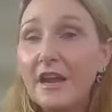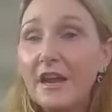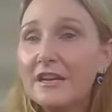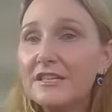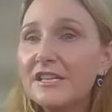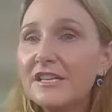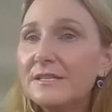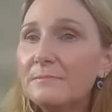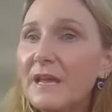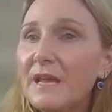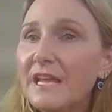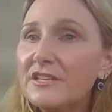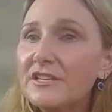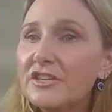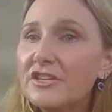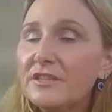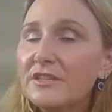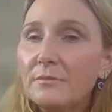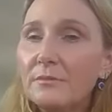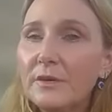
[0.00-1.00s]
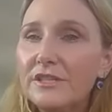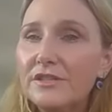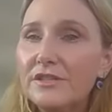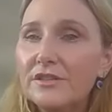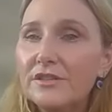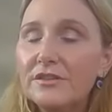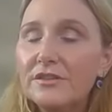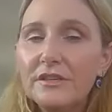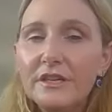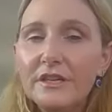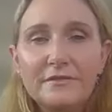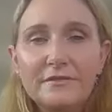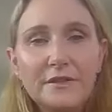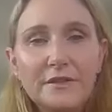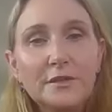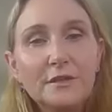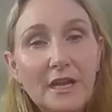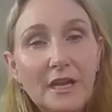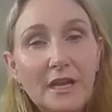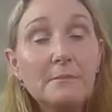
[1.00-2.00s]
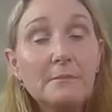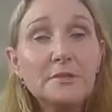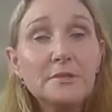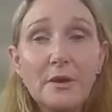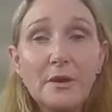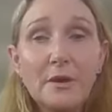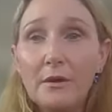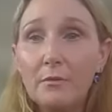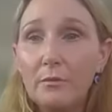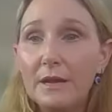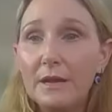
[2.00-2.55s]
can I just mention that we do, if you come to our